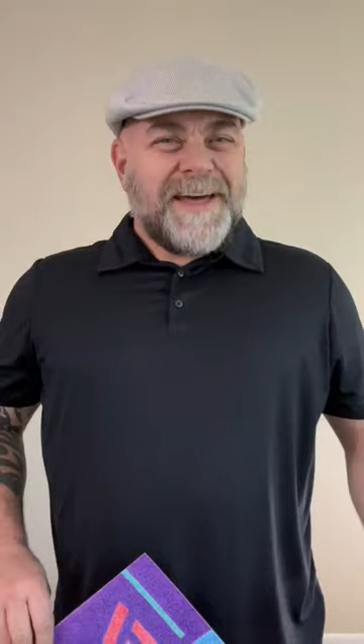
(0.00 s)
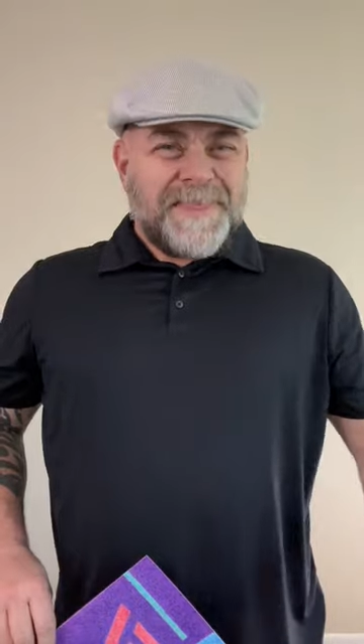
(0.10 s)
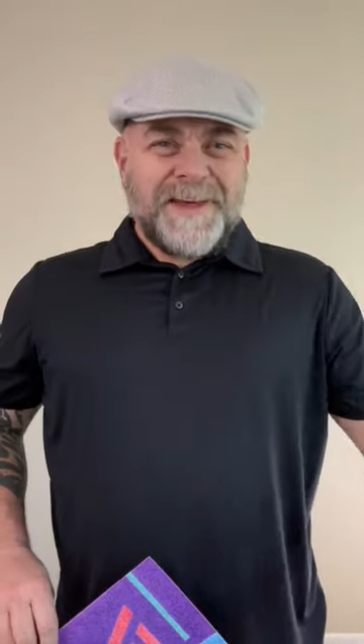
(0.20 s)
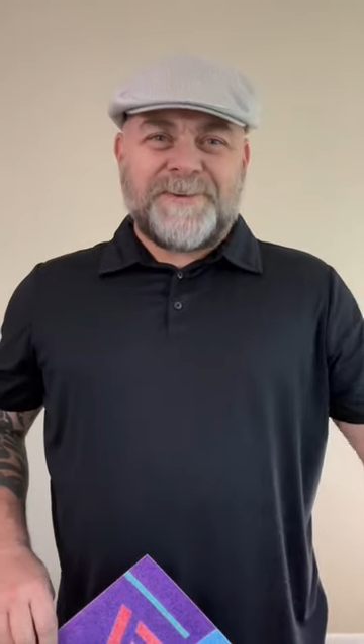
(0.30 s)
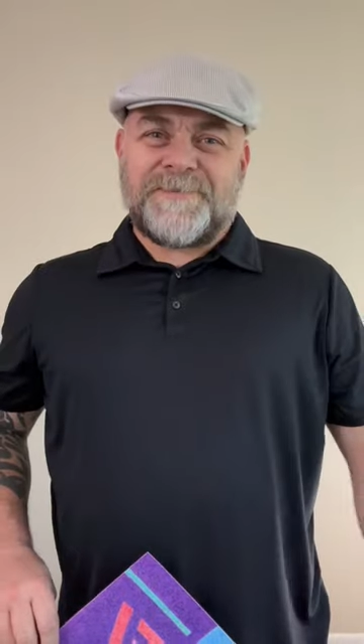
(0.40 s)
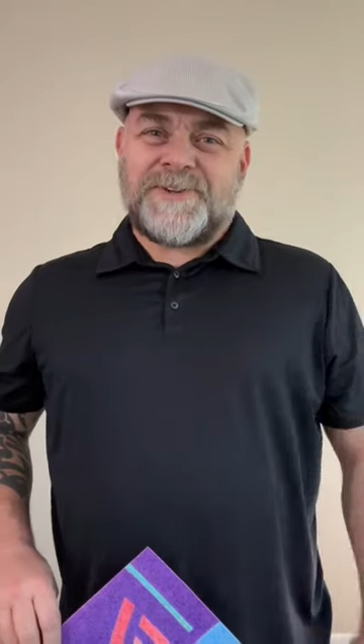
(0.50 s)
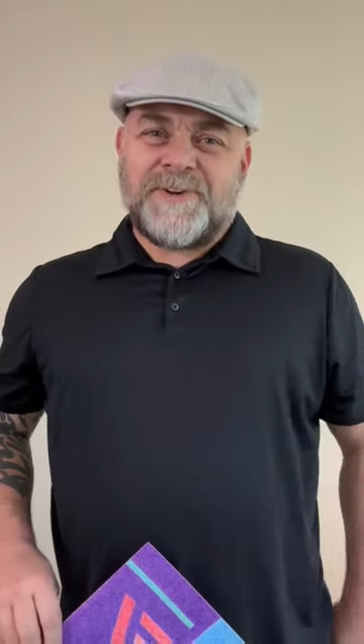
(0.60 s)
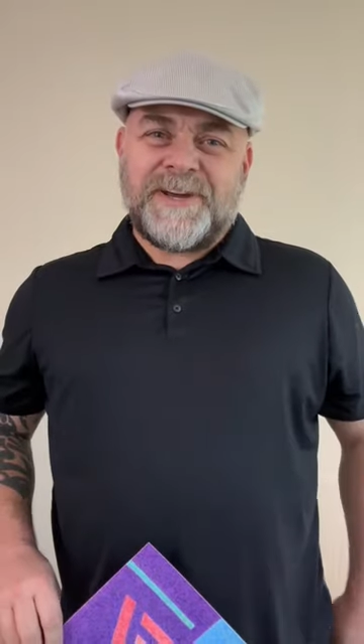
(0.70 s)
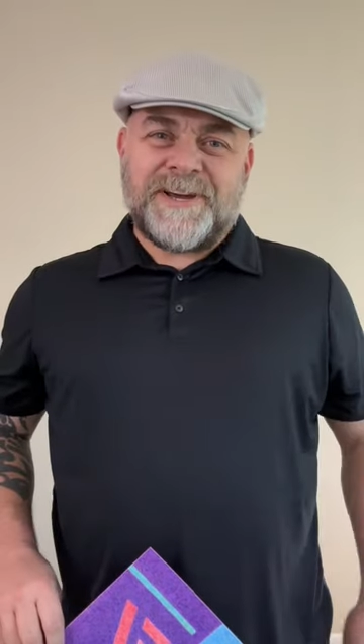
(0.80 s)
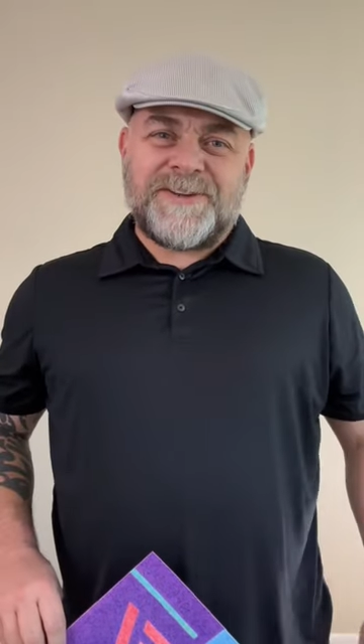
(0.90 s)
Thank you for
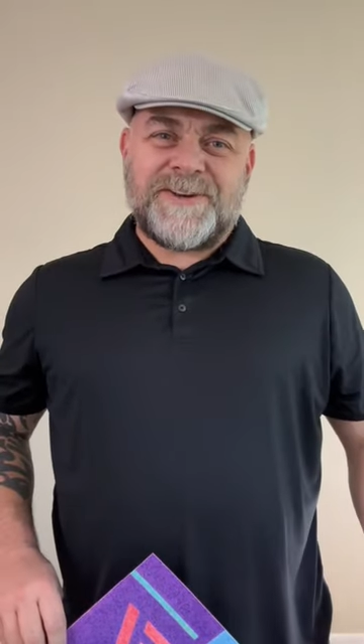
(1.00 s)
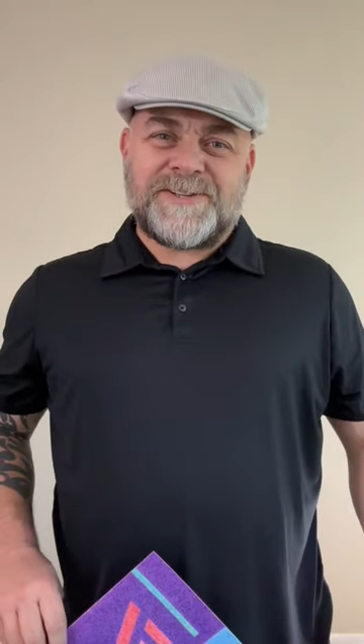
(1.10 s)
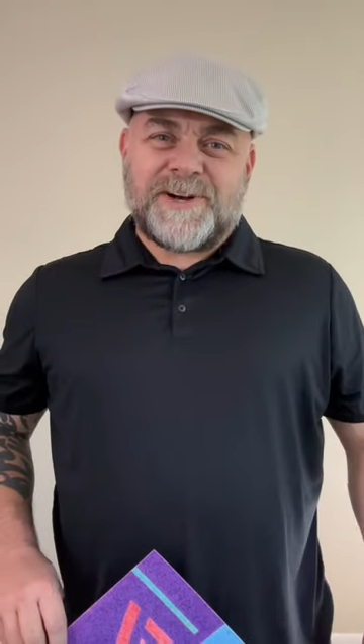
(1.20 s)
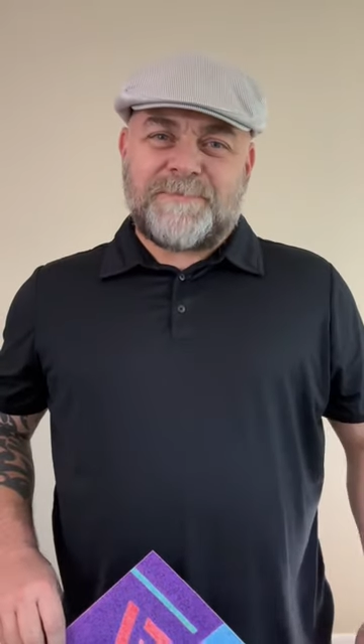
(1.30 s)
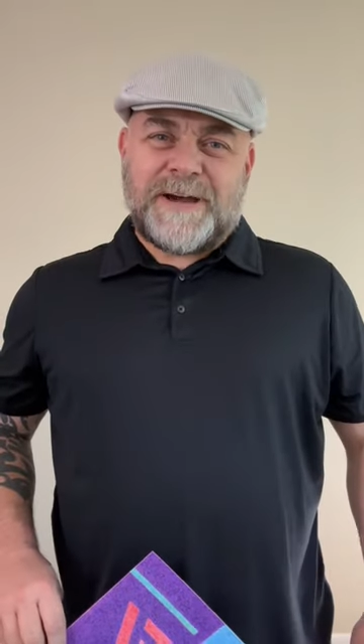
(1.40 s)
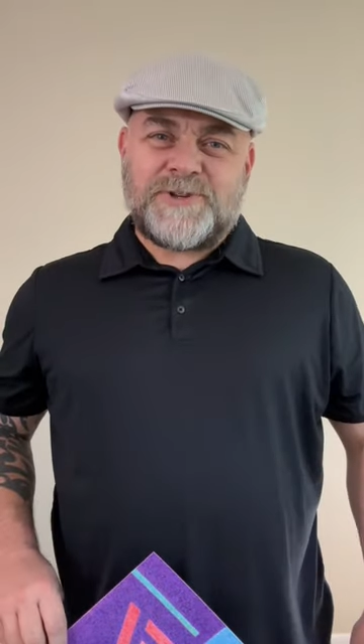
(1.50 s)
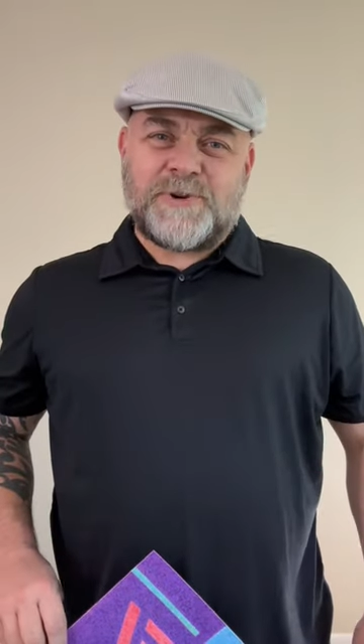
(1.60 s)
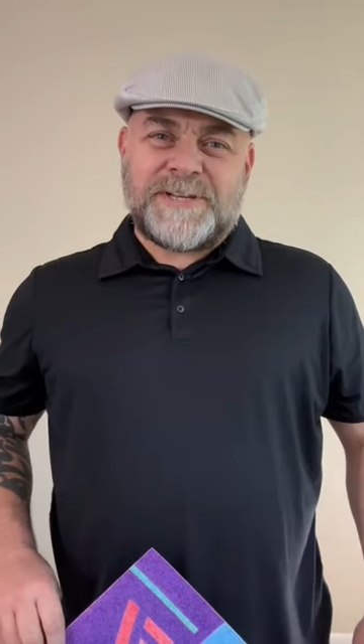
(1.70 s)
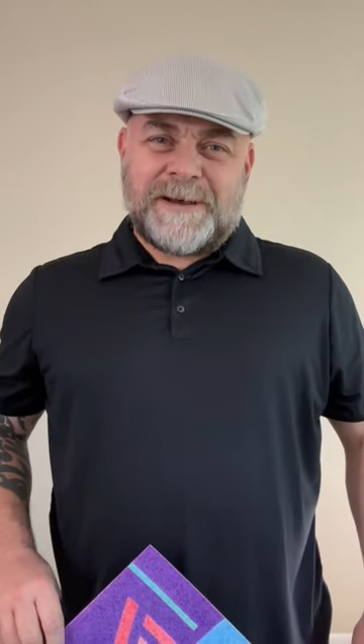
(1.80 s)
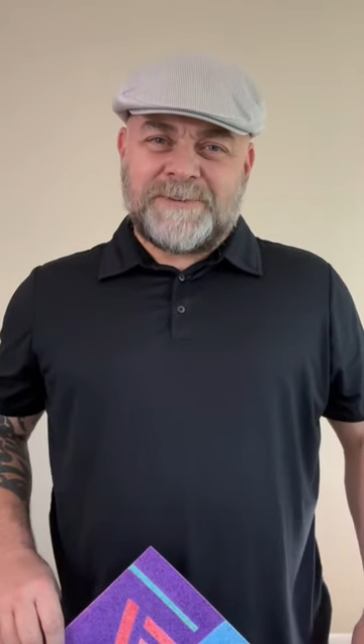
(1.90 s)
tuning into this Art by
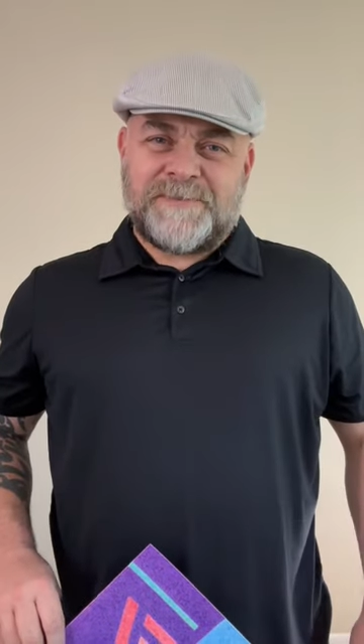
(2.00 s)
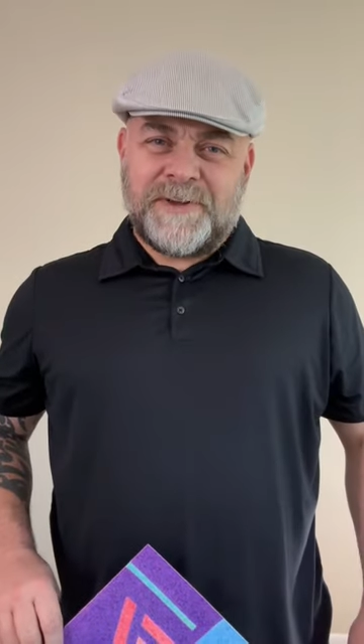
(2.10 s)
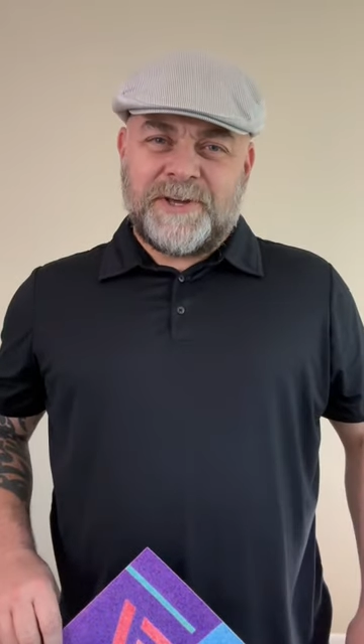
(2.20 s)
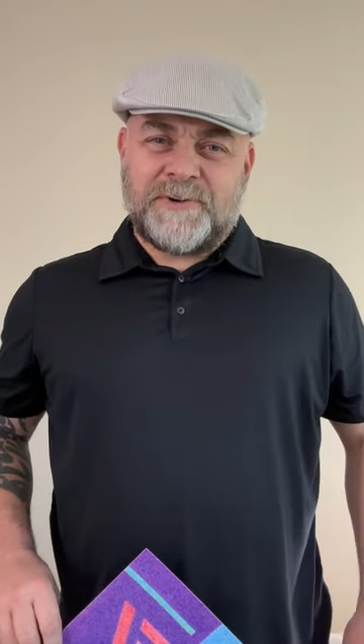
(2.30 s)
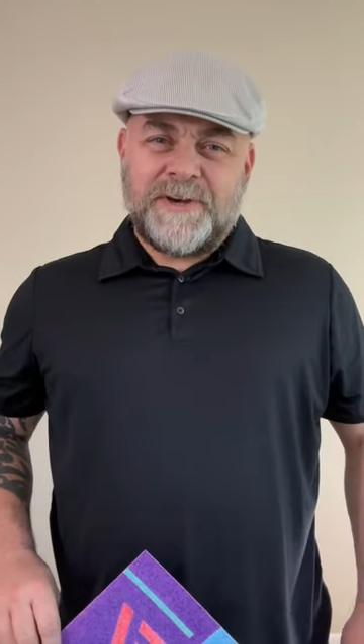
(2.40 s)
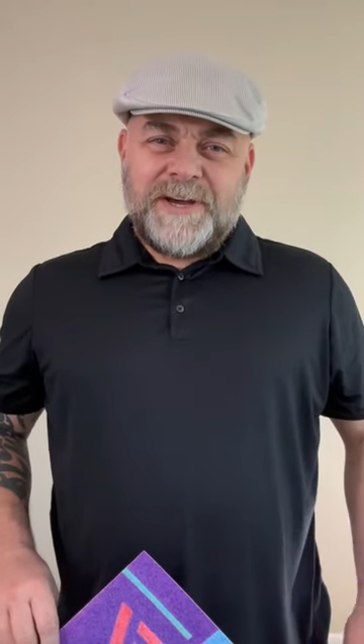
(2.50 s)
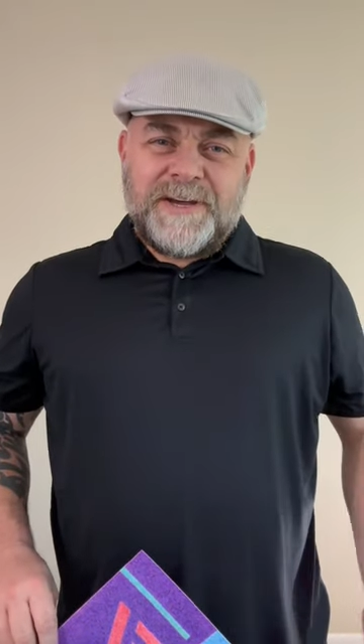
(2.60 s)
Troy Thomas video.